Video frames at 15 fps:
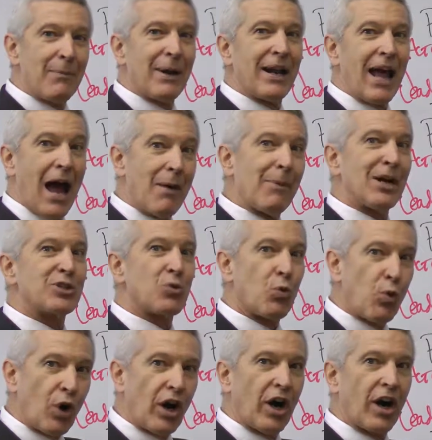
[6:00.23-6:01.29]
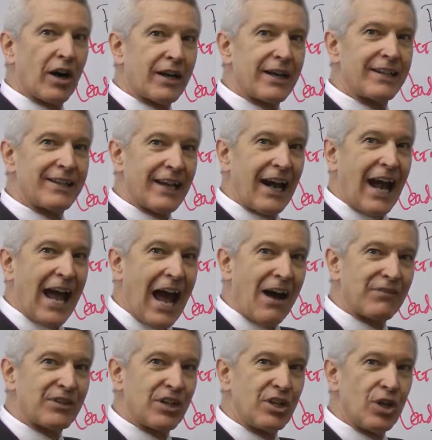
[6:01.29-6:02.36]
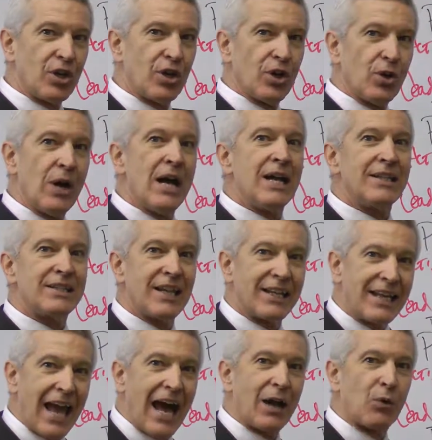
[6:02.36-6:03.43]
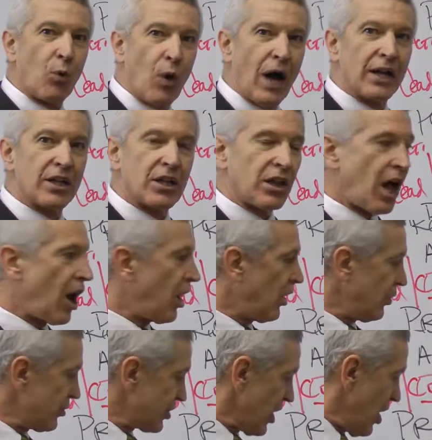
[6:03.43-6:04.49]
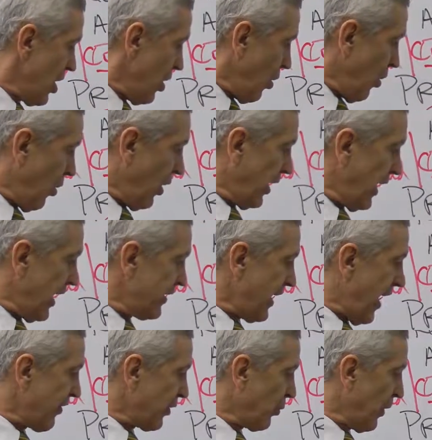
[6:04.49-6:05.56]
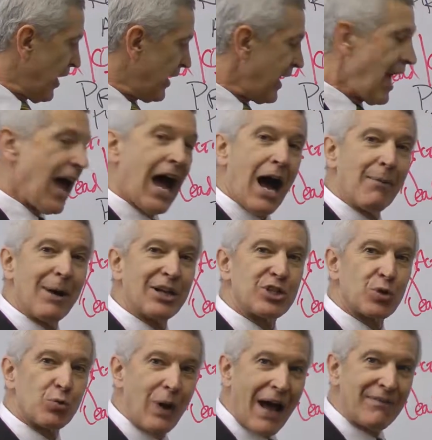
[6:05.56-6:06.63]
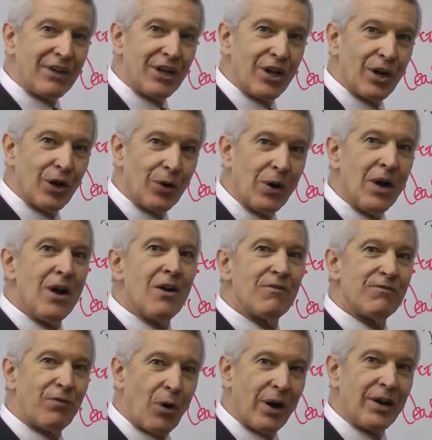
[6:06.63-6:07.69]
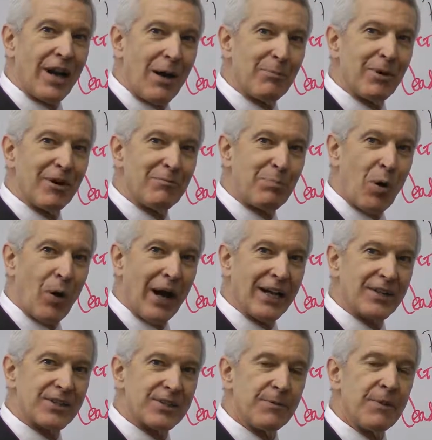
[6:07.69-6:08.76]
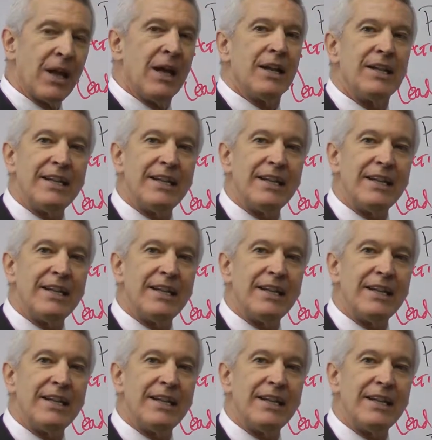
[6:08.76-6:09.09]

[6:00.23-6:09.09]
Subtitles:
how much work did I have to do to get one close? Or another one, how much revenue for a number of points?